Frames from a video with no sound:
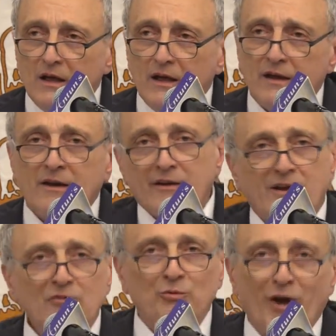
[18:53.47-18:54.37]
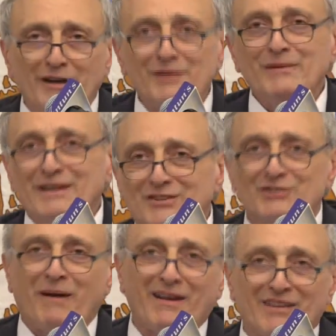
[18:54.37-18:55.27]
And here he comes walking to me and he's
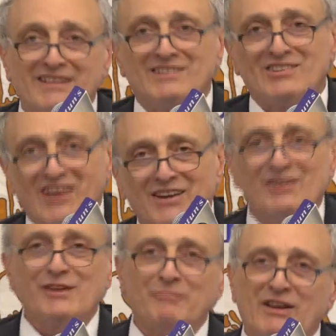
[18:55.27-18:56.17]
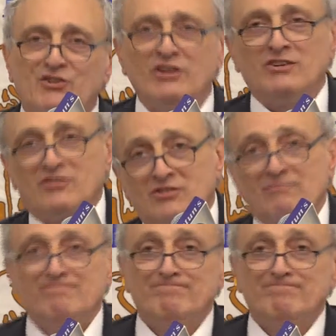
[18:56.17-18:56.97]
smiling. He says, how do you like my jeans?